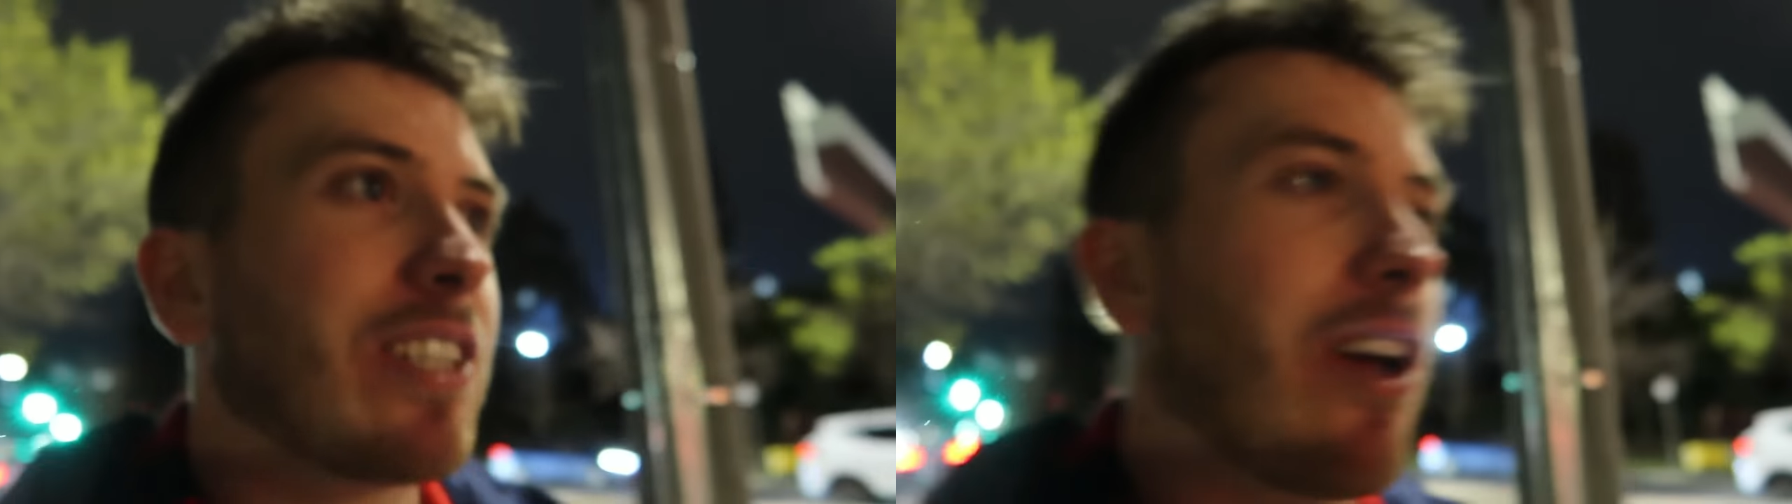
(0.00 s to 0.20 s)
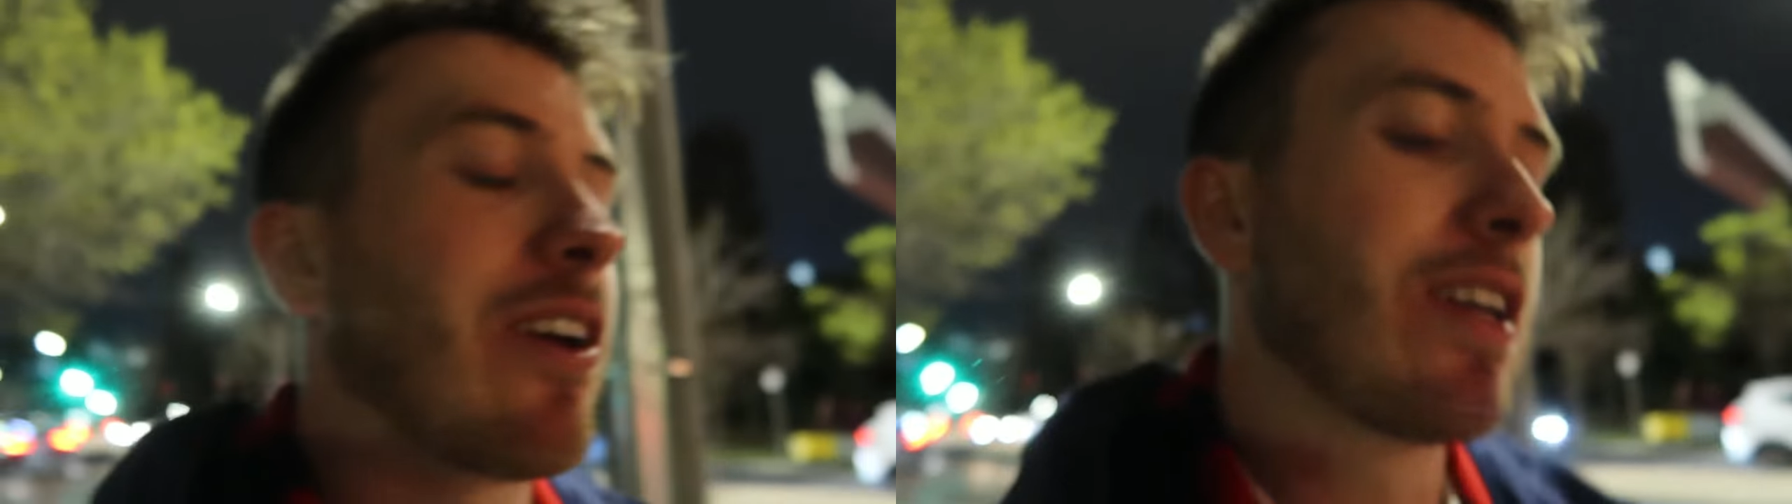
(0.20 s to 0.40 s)

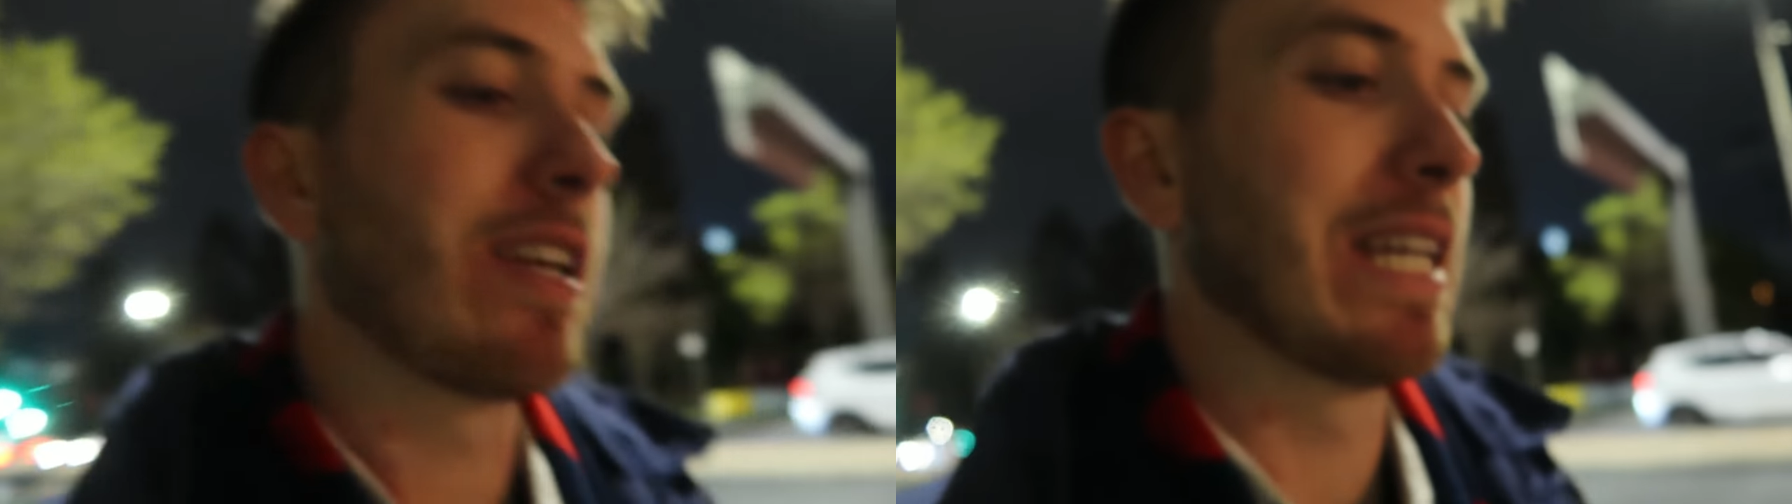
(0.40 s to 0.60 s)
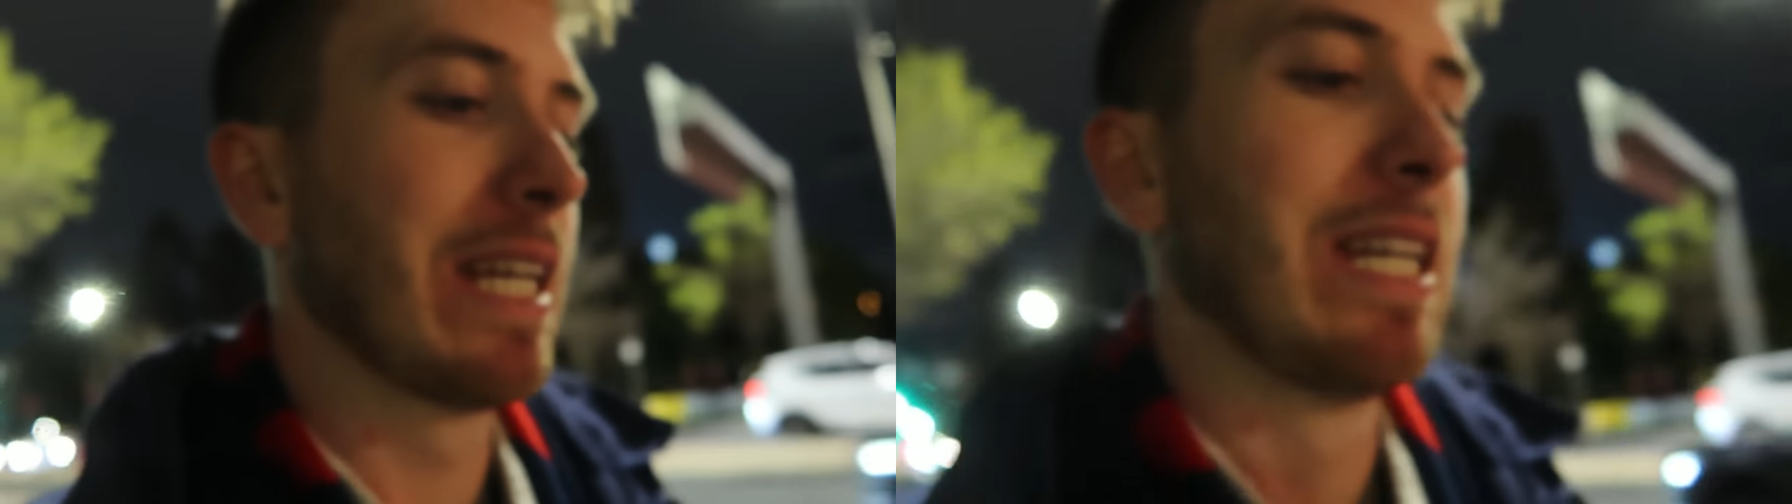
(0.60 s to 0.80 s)
So
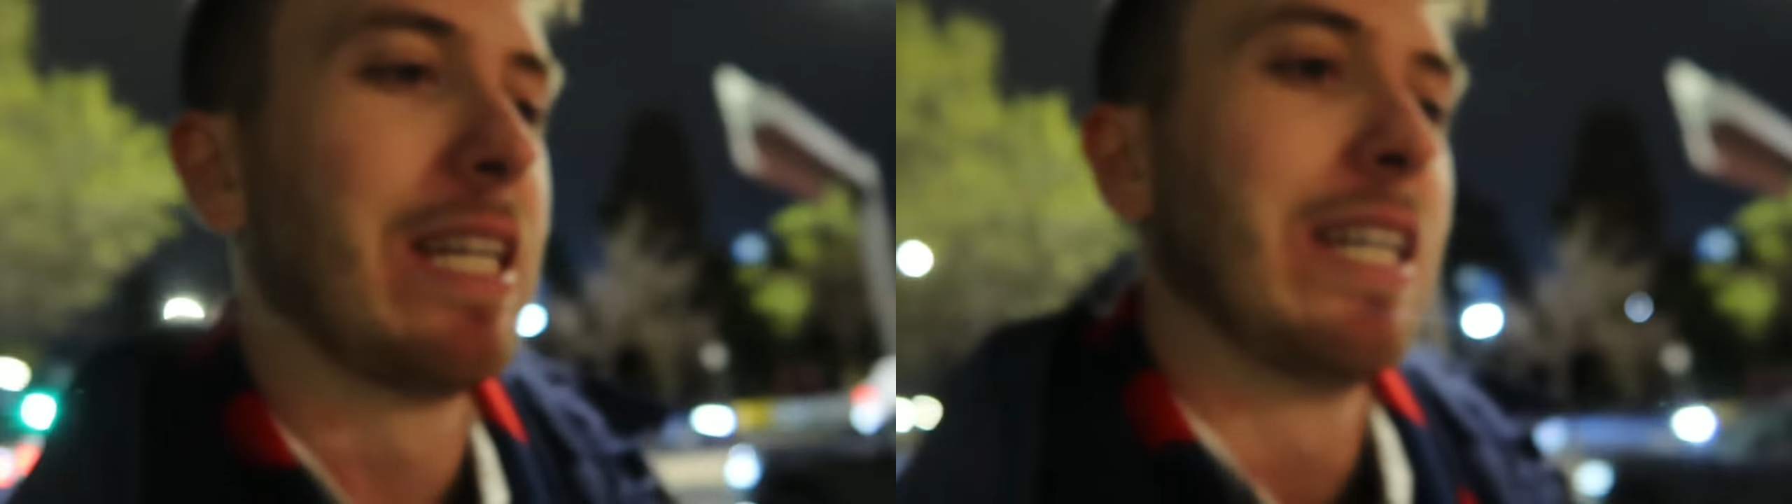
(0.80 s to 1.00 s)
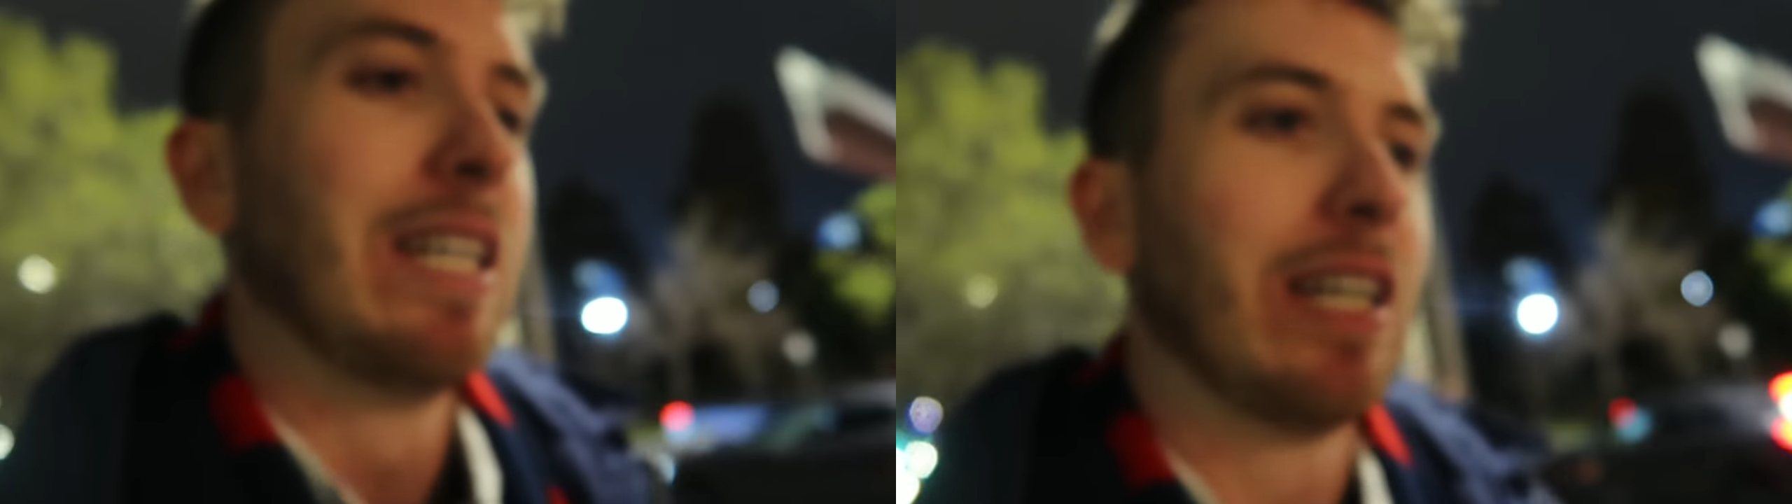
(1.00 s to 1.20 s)

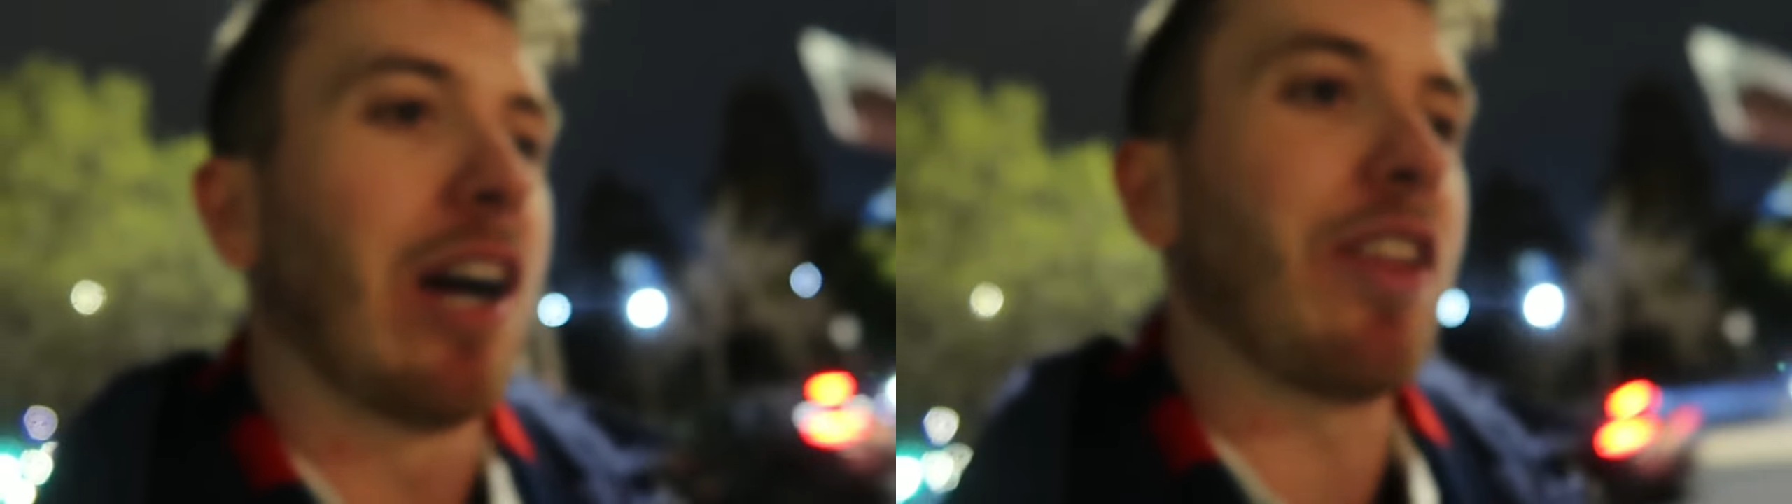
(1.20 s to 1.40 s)
I